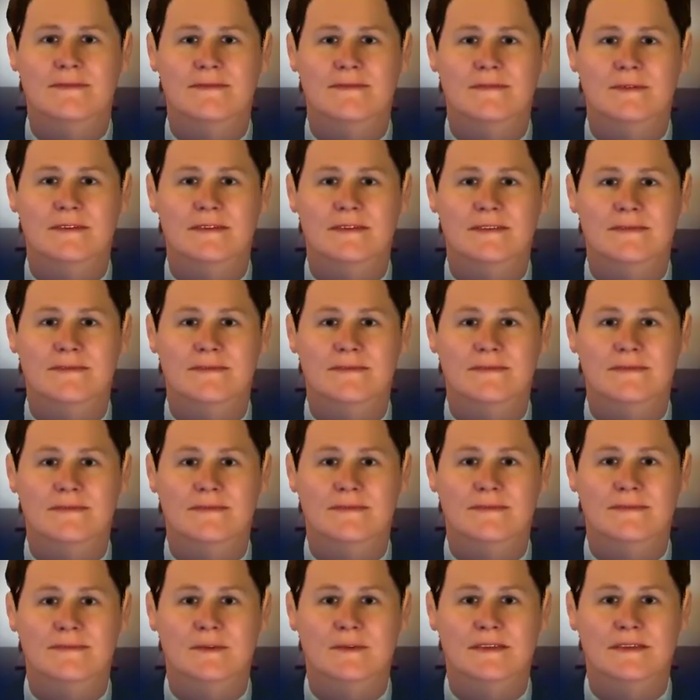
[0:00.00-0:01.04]
out.
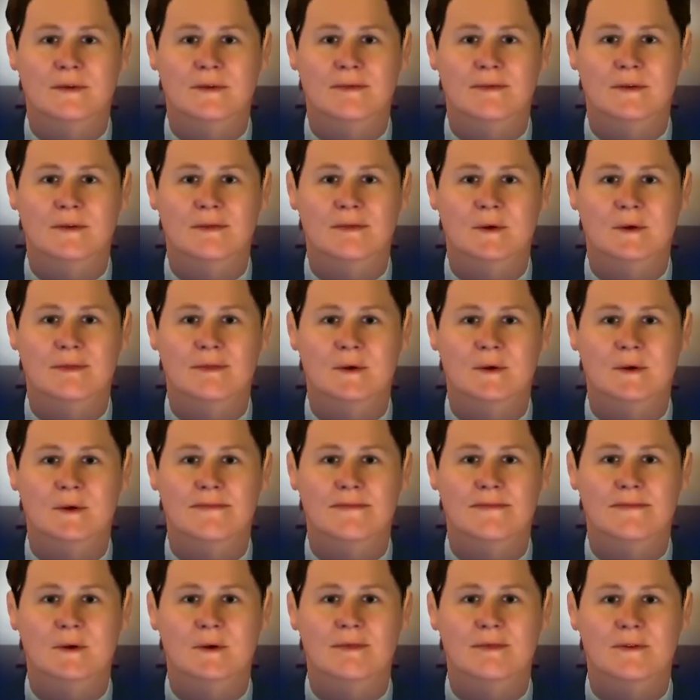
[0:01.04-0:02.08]
Beautiful. Demonstrators
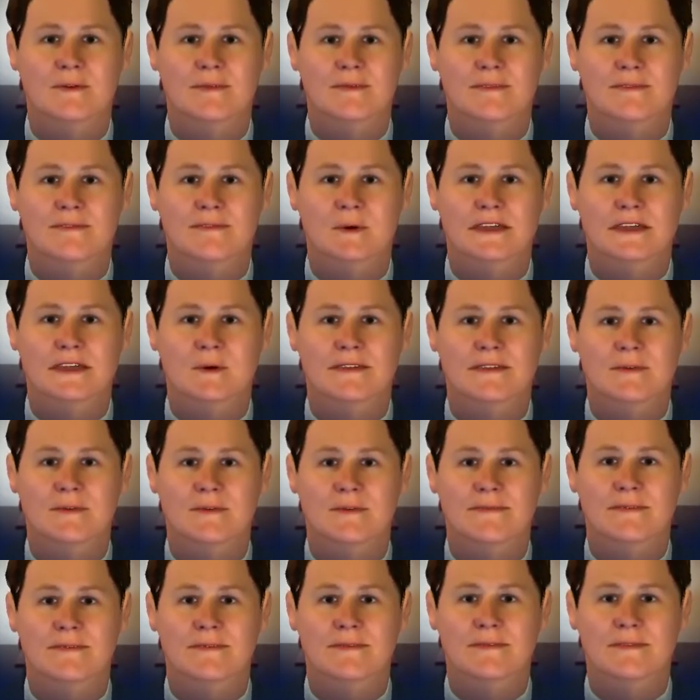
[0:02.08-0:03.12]
are demobilizing,
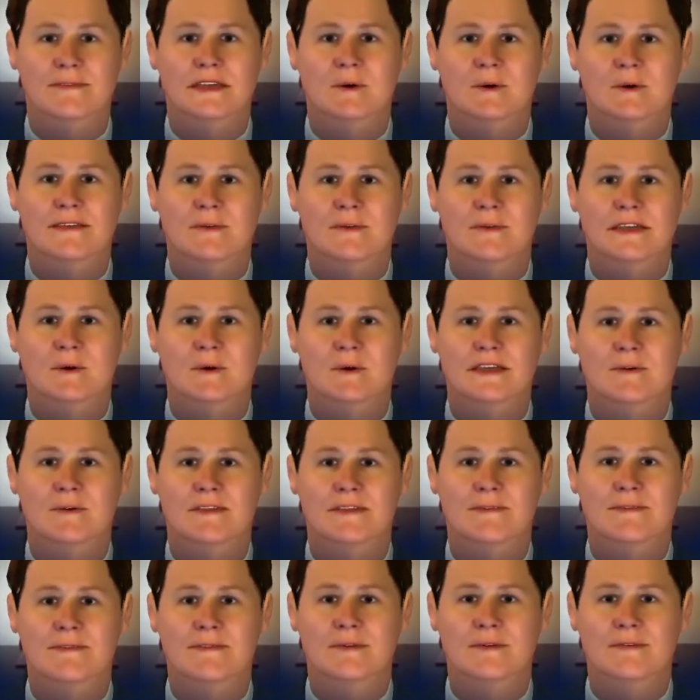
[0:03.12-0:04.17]
and some of them
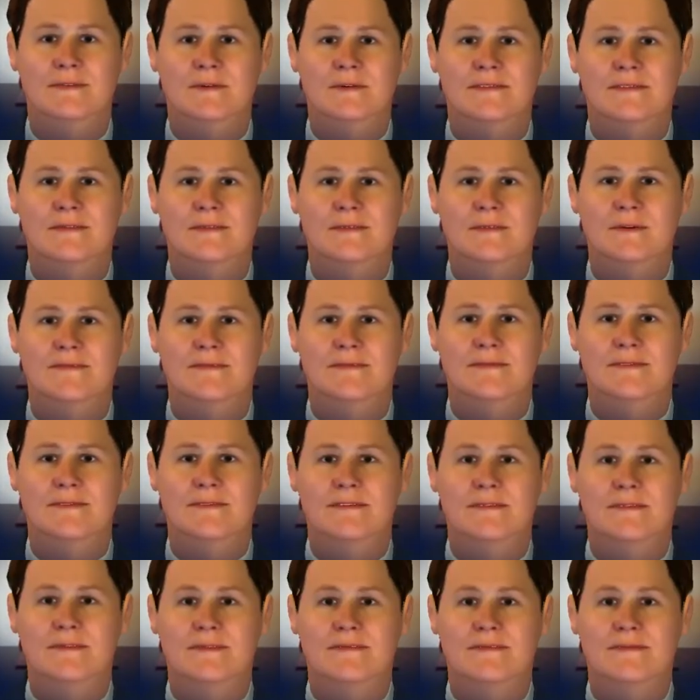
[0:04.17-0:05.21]
have already left the
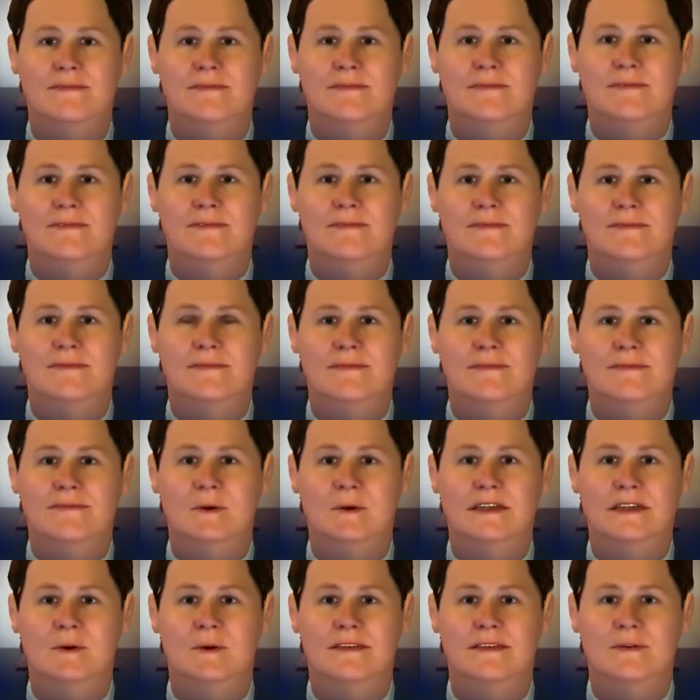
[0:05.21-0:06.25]
sit-in.
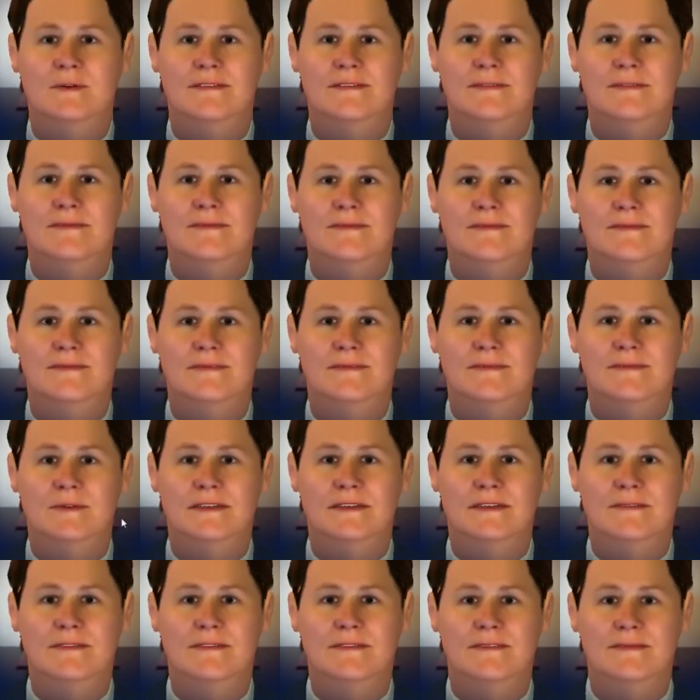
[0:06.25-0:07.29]
The hardest is
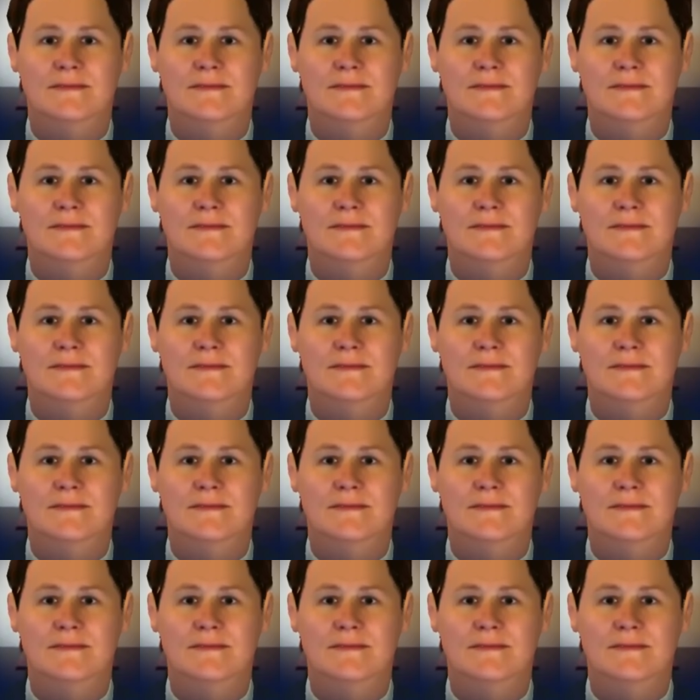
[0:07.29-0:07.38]
over.